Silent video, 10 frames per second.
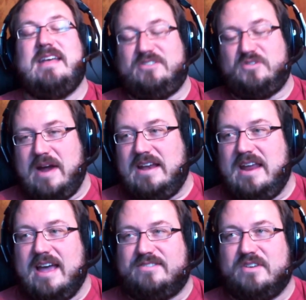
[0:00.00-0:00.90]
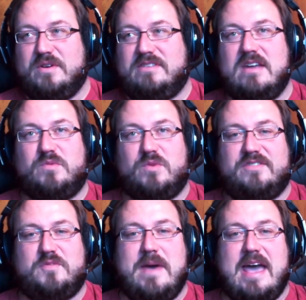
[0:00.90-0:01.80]
That's right. Yeah. So it's in
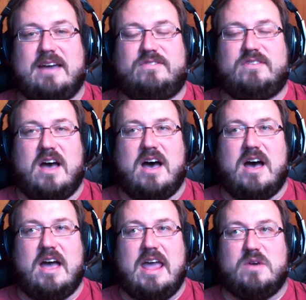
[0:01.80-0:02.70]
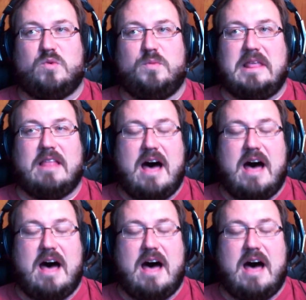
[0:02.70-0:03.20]
RiftMax, and it will be